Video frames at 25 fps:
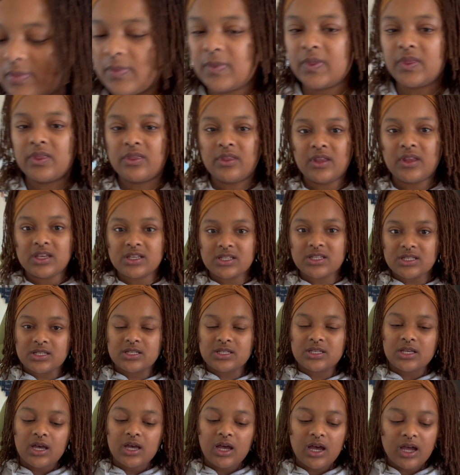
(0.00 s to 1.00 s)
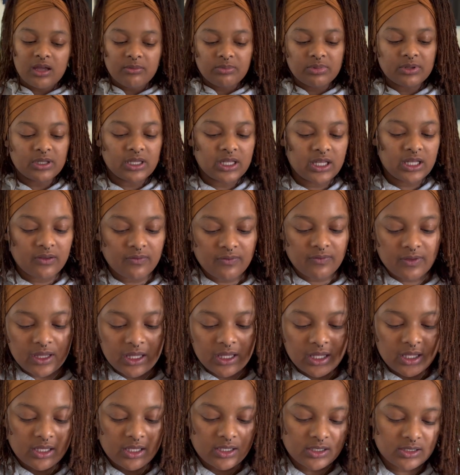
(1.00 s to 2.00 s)
This, I believe,
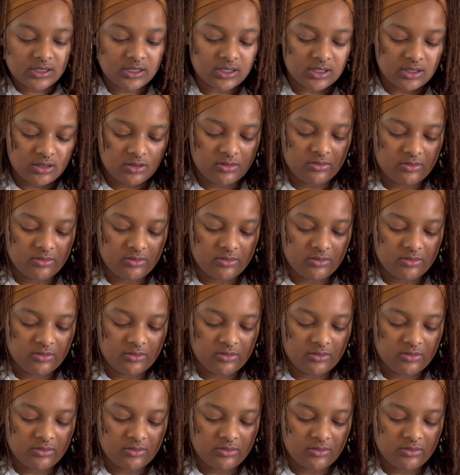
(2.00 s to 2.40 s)
is